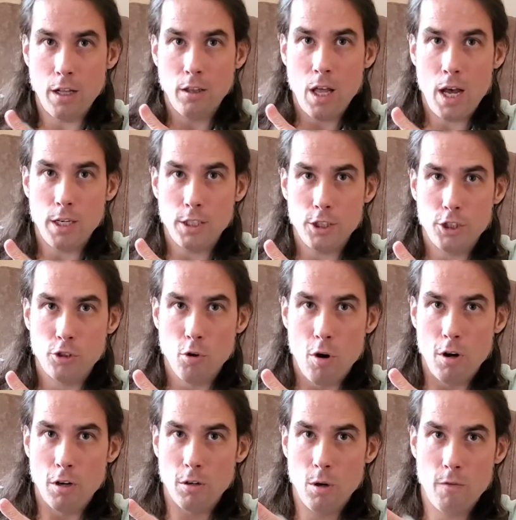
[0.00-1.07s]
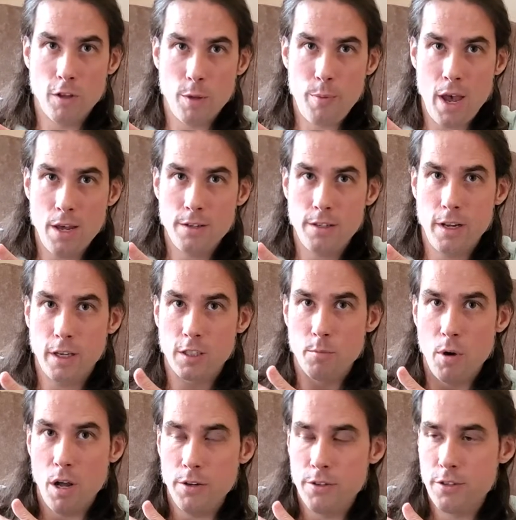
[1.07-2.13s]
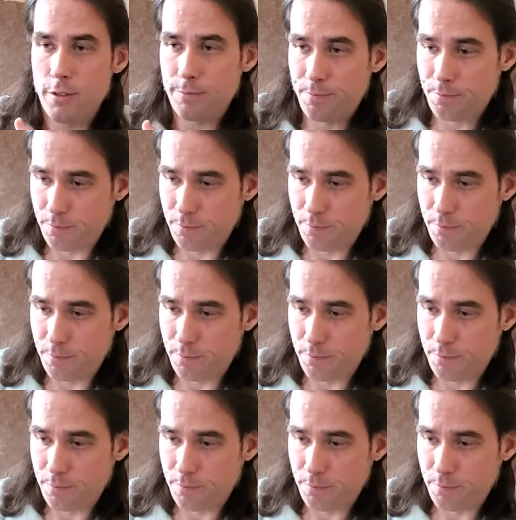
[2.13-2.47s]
a lot stronger over the past 6 months.